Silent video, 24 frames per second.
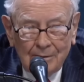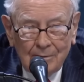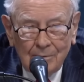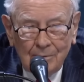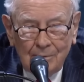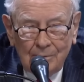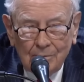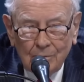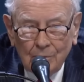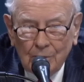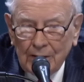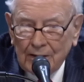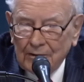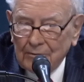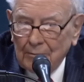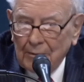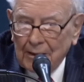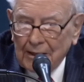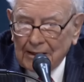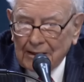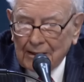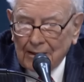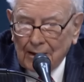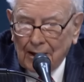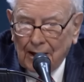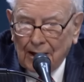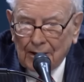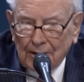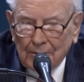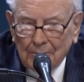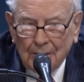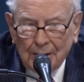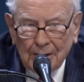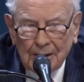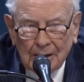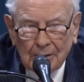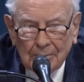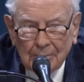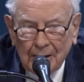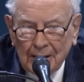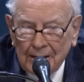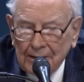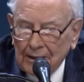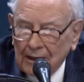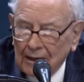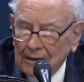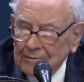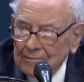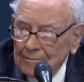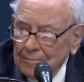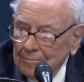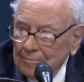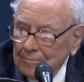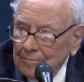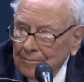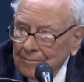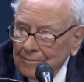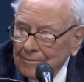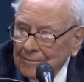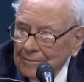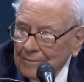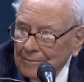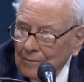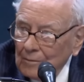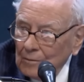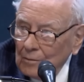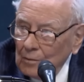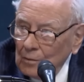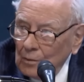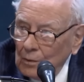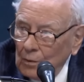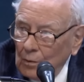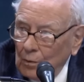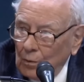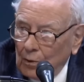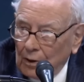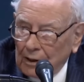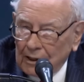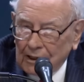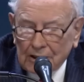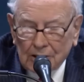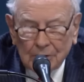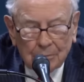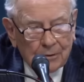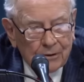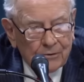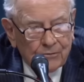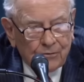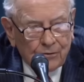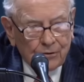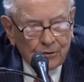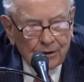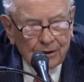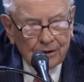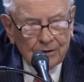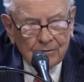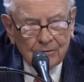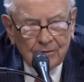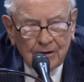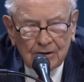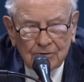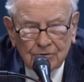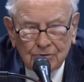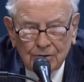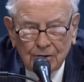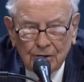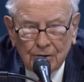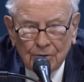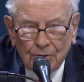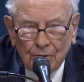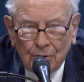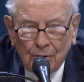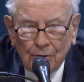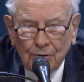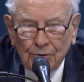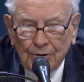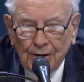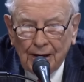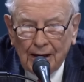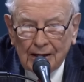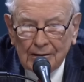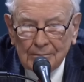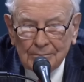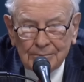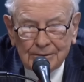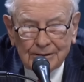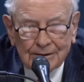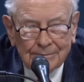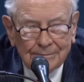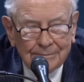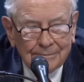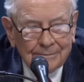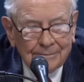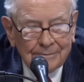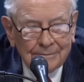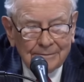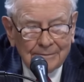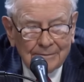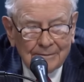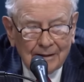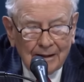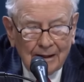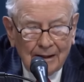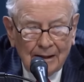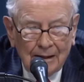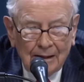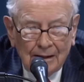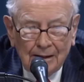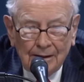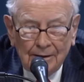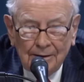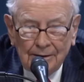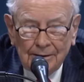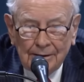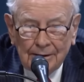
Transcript: we have made a lot of money by not wanting to be fully invested at all times. And